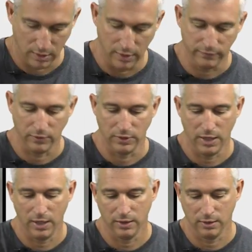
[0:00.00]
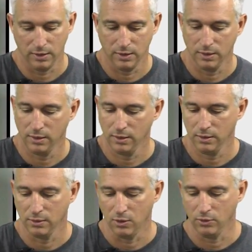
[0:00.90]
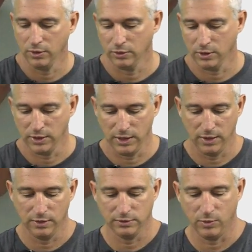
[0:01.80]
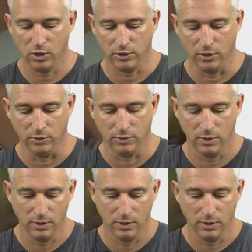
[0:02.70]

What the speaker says: After that, all you're going to need is a barcode.